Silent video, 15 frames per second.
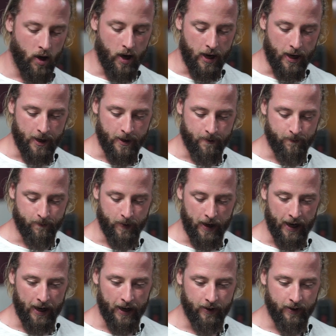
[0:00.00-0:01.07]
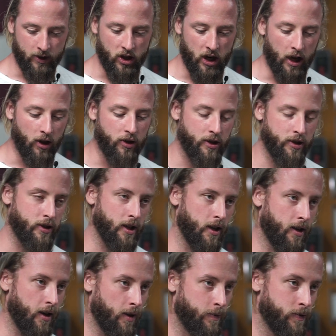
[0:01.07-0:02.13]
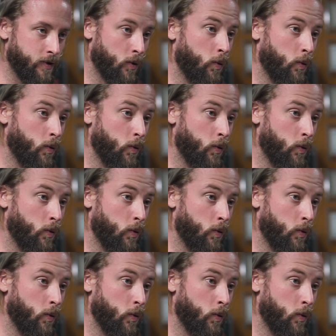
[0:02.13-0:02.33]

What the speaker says: And the challenges that comes